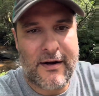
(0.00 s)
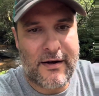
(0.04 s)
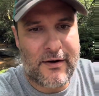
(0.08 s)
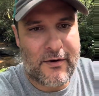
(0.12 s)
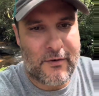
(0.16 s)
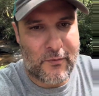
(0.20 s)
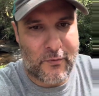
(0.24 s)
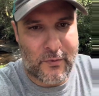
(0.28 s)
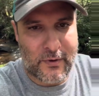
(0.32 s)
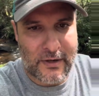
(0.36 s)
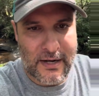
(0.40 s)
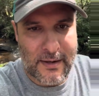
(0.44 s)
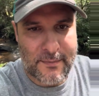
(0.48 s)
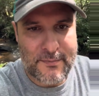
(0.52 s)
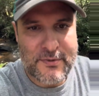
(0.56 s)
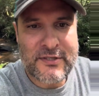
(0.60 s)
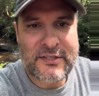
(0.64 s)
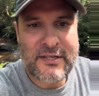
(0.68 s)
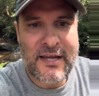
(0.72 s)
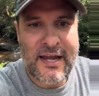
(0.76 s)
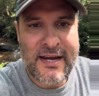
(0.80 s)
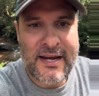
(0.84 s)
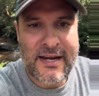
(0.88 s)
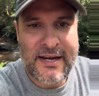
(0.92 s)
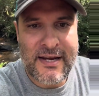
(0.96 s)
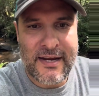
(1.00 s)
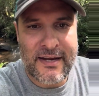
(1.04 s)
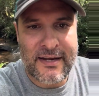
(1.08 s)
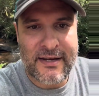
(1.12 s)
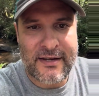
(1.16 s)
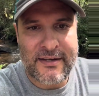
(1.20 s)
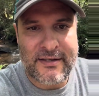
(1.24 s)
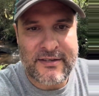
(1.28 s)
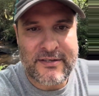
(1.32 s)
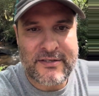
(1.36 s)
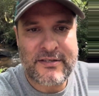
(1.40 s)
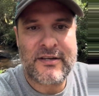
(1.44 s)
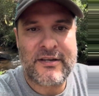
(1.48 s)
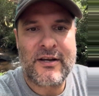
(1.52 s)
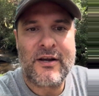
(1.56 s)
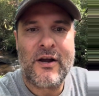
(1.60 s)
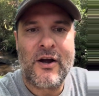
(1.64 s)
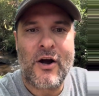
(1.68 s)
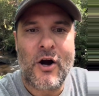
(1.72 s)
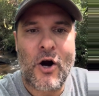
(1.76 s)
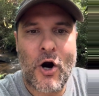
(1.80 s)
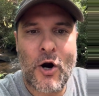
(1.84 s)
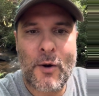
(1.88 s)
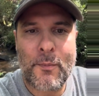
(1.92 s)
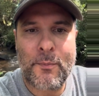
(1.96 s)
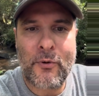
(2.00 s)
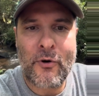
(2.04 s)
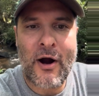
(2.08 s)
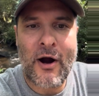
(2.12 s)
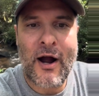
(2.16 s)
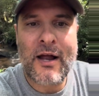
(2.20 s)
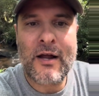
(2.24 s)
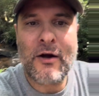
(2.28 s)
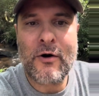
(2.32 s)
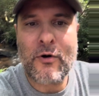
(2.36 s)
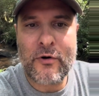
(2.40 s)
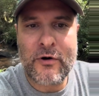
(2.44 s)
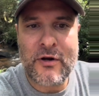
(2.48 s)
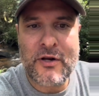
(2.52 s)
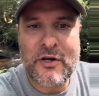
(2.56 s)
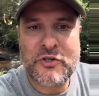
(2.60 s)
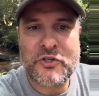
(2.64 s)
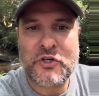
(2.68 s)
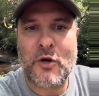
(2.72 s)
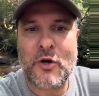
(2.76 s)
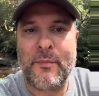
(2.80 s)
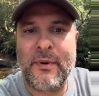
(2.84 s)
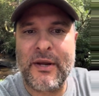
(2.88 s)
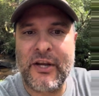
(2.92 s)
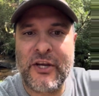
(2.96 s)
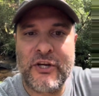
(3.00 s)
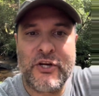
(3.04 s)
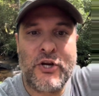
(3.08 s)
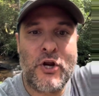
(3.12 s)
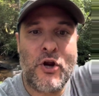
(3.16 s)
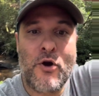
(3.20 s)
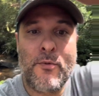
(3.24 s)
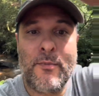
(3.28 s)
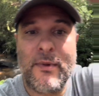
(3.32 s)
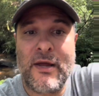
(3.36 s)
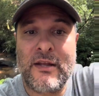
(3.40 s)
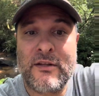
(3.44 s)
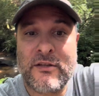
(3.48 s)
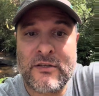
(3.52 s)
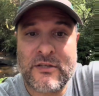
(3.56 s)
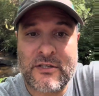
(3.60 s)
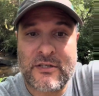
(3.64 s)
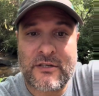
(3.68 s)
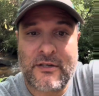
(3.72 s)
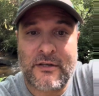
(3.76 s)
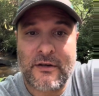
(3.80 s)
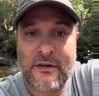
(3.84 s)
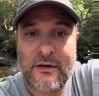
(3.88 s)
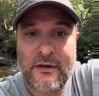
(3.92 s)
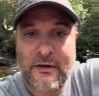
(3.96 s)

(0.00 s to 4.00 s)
What I'm saying is our priority should be humans